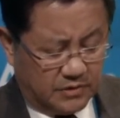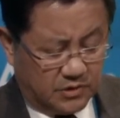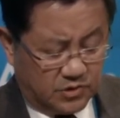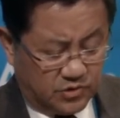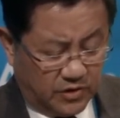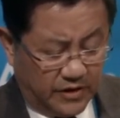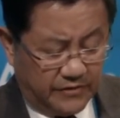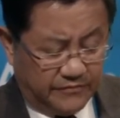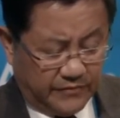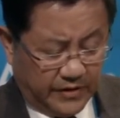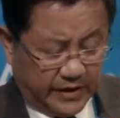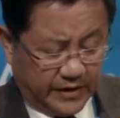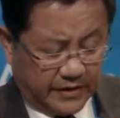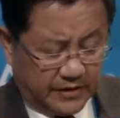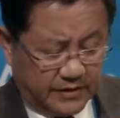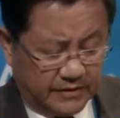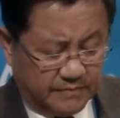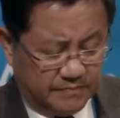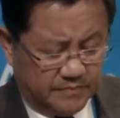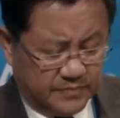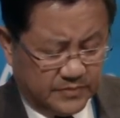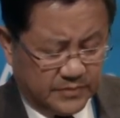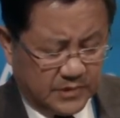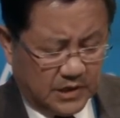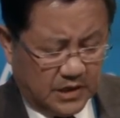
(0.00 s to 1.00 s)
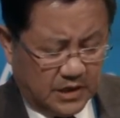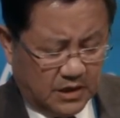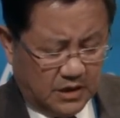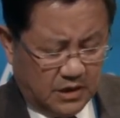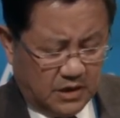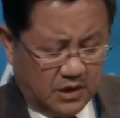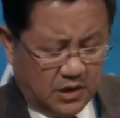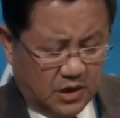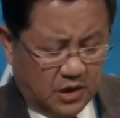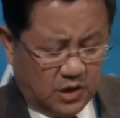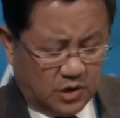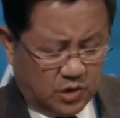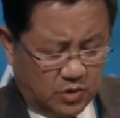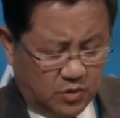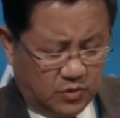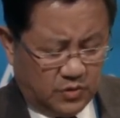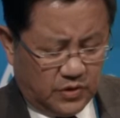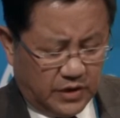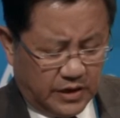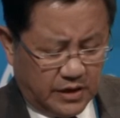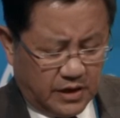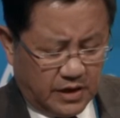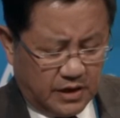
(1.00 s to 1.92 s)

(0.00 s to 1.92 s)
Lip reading: traffic to the